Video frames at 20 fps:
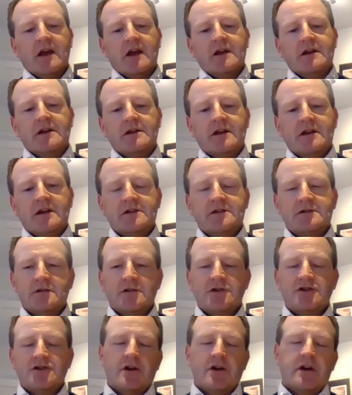You need to
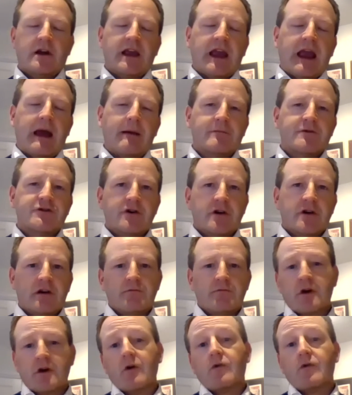ensure you're capturing
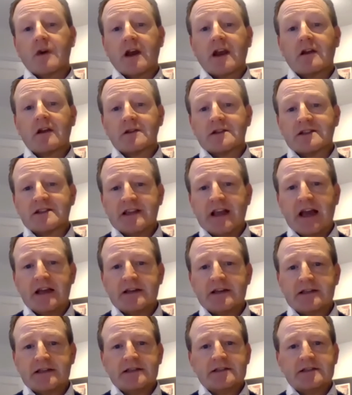and recording
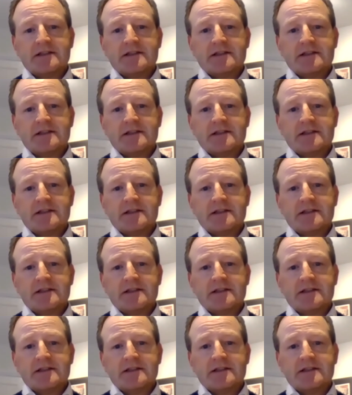consent